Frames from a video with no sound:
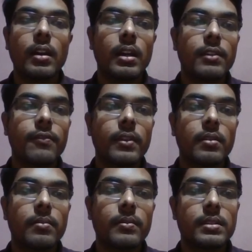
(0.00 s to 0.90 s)
If I
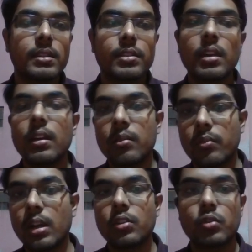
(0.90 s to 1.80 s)
visit
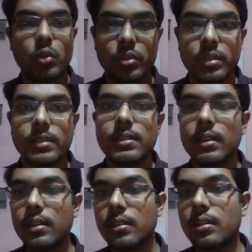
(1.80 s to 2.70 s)
browse courses,
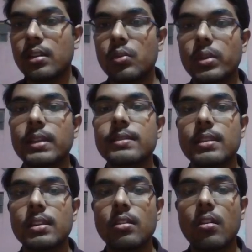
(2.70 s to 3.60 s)
here we can
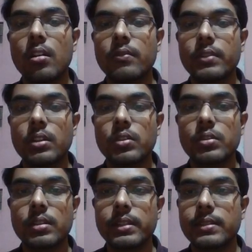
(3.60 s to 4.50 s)
see all of the courses
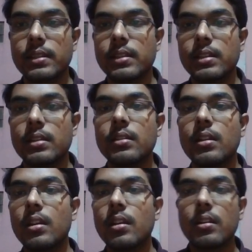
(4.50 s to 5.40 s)
listed here.
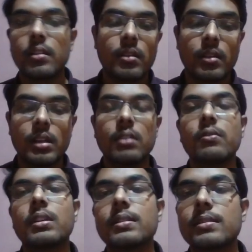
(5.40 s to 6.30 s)
We
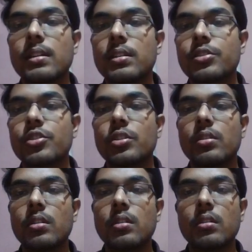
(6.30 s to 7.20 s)
can search
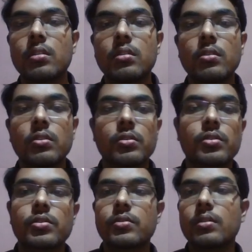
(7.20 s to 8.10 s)

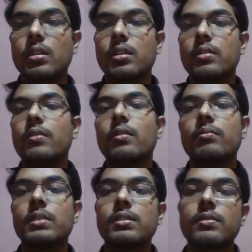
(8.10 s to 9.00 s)
course from
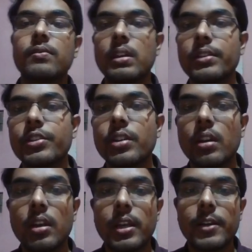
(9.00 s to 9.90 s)
this field,
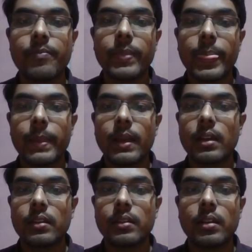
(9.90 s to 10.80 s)
and